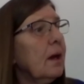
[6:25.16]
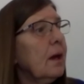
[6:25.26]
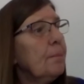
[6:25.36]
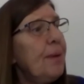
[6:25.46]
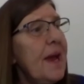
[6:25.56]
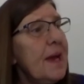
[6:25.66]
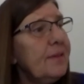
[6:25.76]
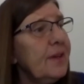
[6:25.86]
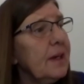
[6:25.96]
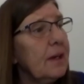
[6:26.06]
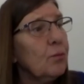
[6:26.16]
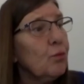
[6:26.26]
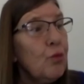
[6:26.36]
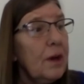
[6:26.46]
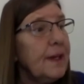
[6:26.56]
panting
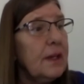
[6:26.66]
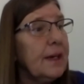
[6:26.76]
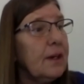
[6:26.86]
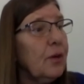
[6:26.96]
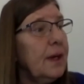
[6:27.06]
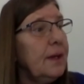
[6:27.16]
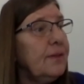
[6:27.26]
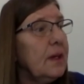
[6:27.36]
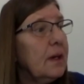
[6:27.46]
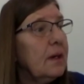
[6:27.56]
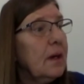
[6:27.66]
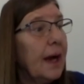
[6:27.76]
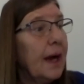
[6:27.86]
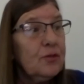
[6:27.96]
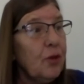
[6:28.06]
and running like crazy.
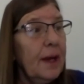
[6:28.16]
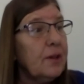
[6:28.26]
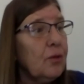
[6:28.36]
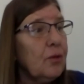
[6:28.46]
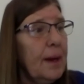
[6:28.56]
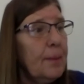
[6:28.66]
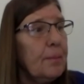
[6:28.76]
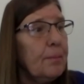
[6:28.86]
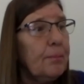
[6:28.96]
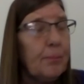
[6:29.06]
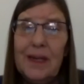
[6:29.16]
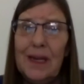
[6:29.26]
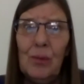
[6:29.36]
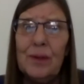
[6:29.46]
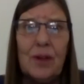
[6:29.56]
I tried to grab him, but
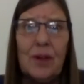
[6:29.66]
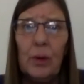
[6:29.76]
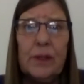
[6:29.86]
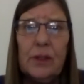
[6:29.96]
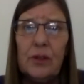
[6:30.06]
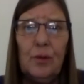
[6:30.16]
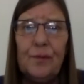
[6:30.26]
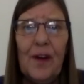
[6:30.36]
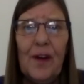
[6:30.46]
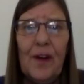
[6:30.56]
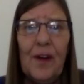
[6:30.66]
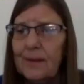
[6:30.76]
he was going too fast.